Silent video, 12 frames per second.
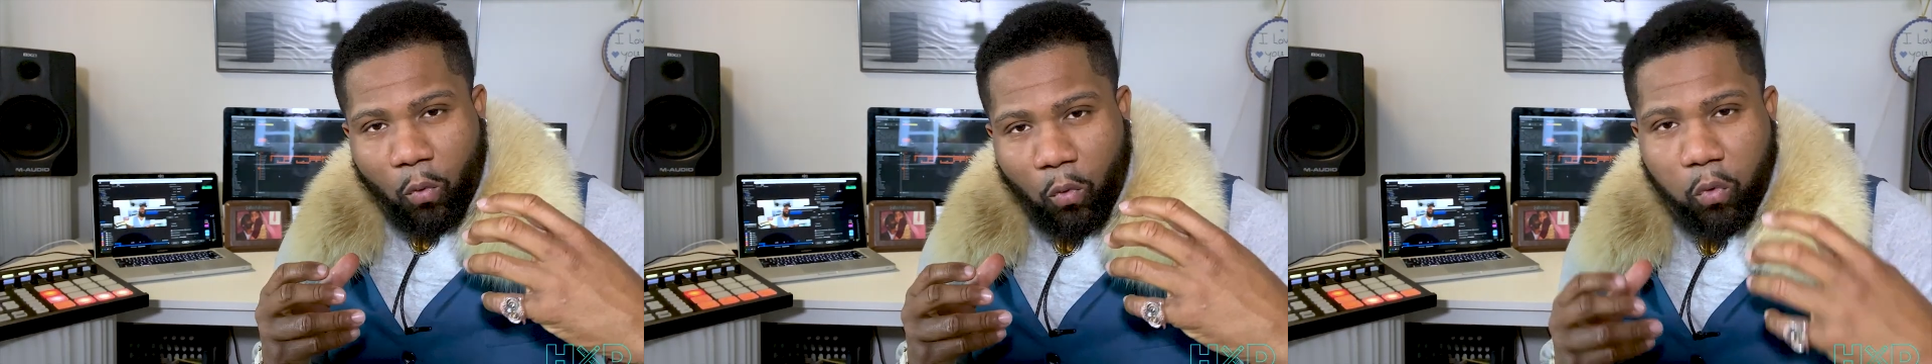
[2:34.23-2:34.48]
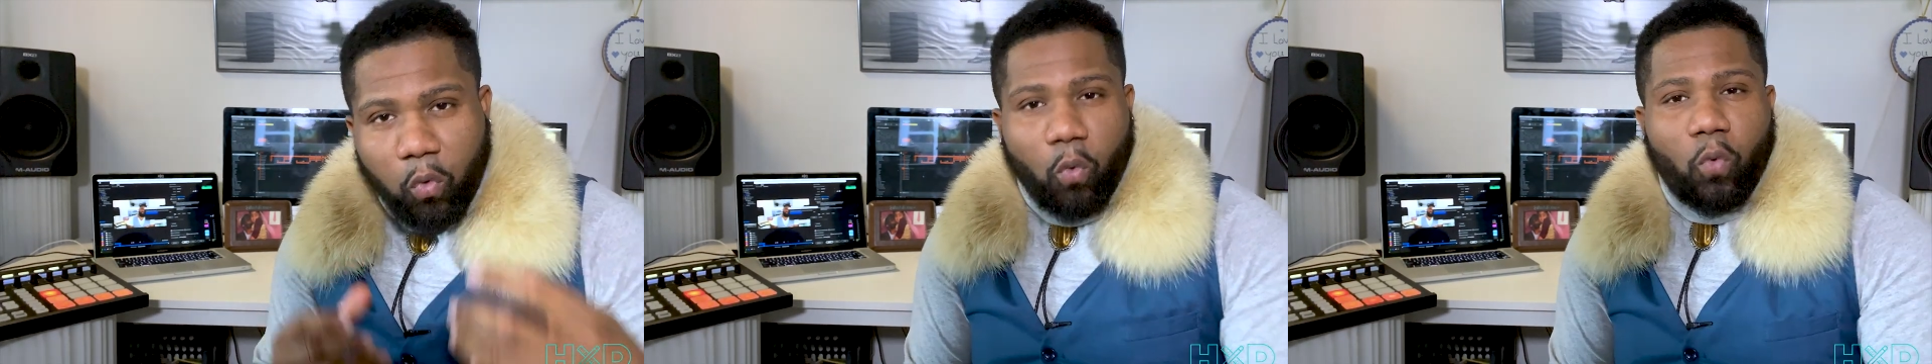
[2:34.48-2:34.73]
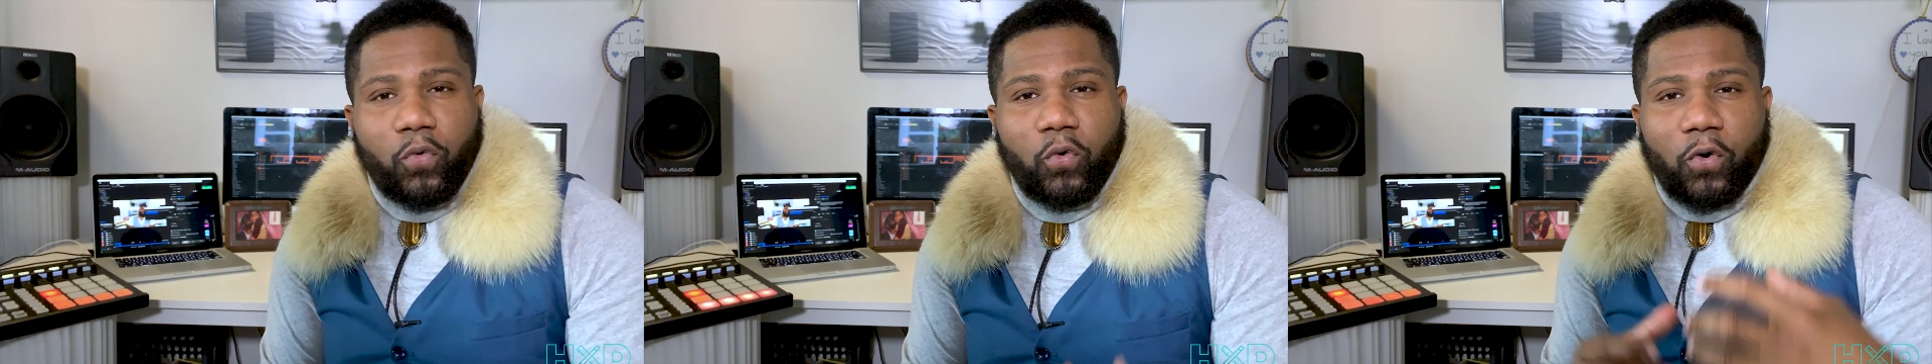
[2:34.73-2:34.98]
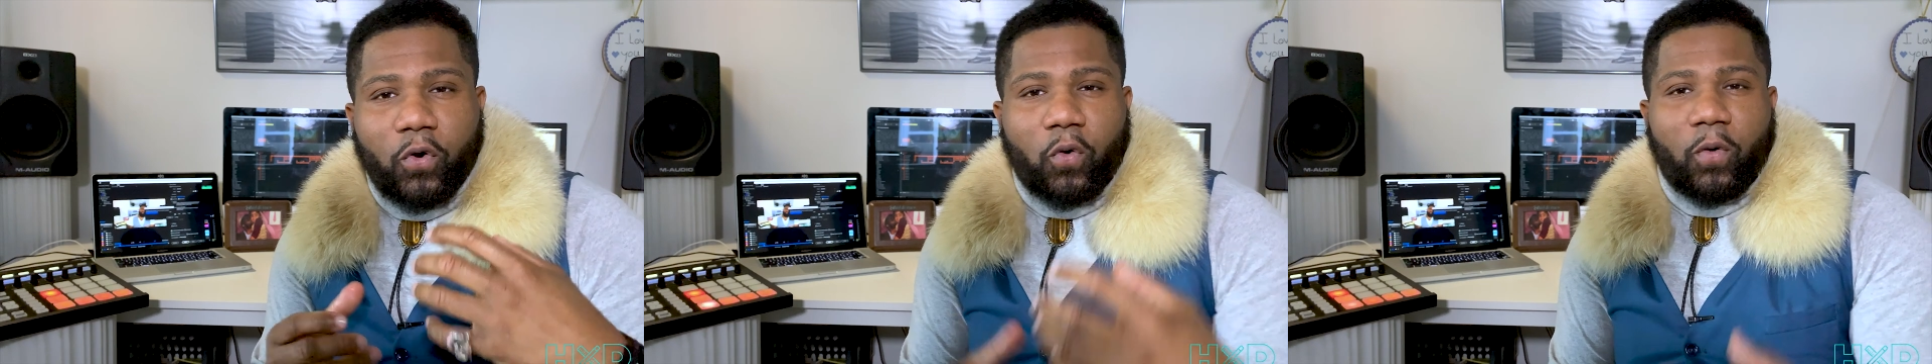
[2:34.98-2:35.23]
who
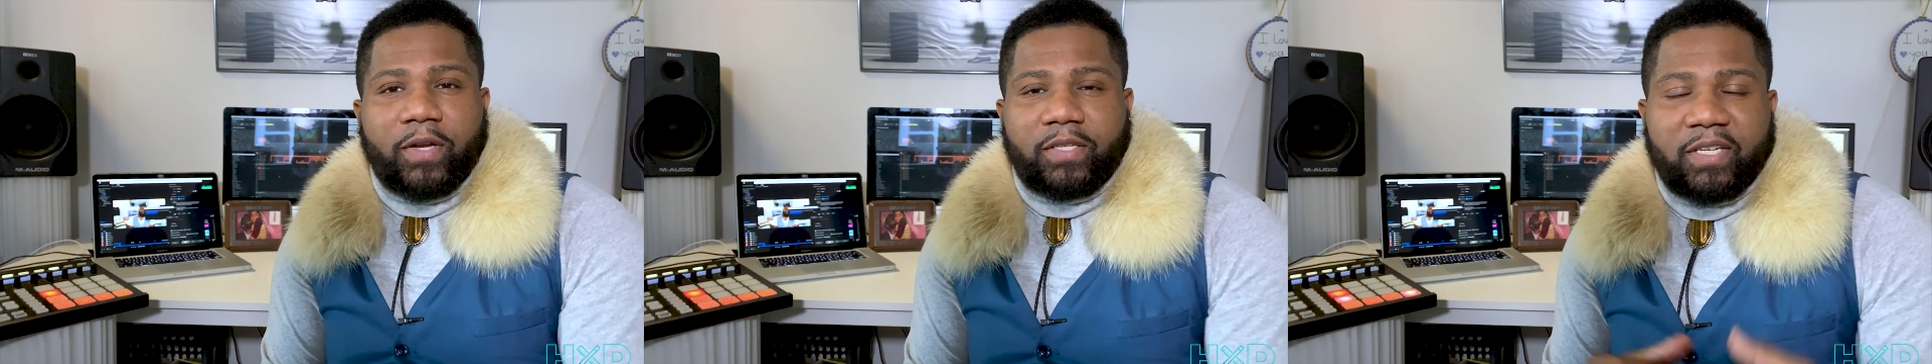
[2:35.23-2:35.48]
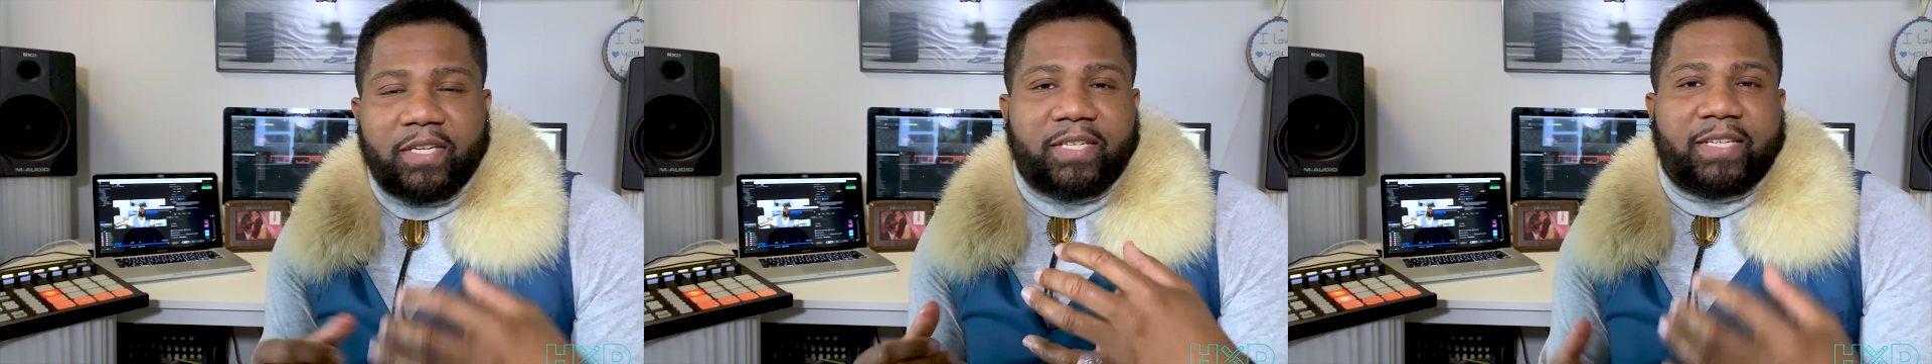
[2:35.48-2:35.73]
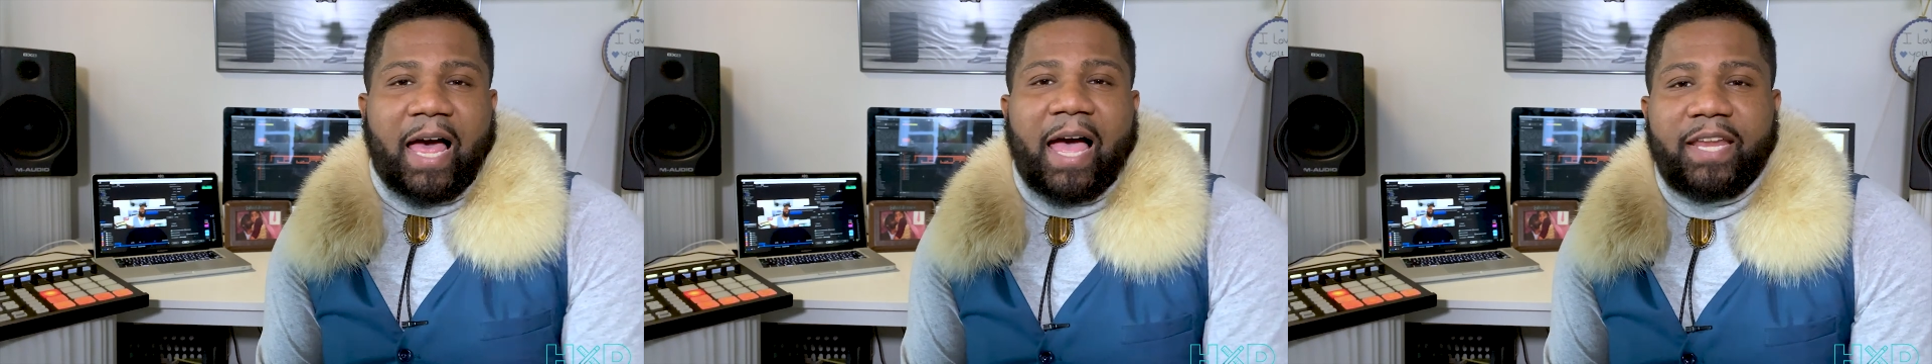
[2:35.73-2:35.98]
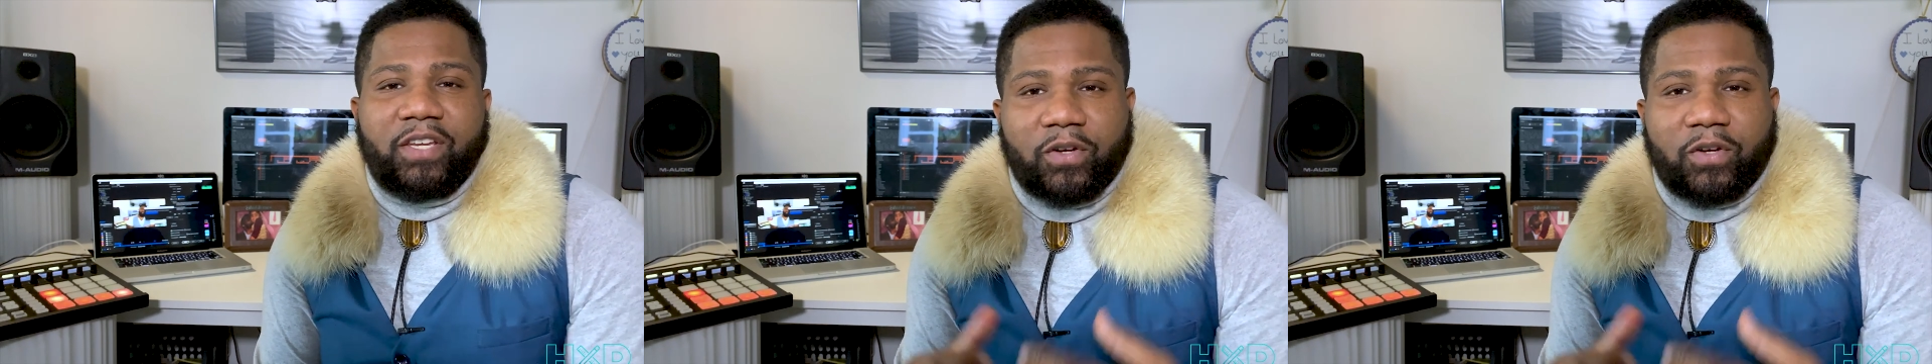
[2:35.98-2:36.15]
you're going to design